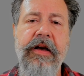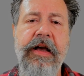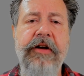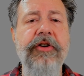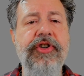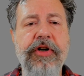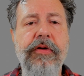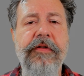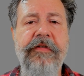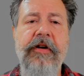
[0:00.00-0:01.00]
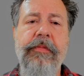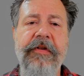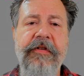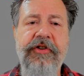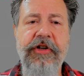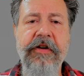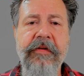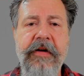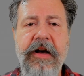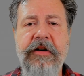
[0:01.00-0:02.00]
And Show Cell
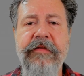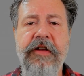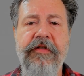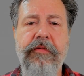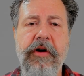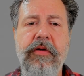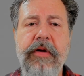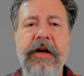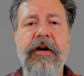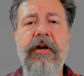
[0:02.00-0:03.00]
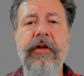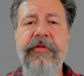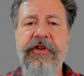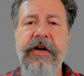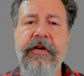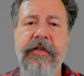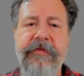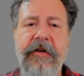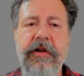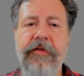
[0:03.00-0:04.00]
Position activates a row and column shader that
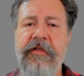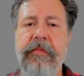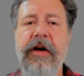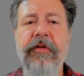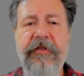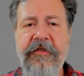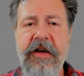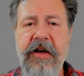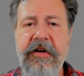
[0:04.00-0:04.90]
follows the mouse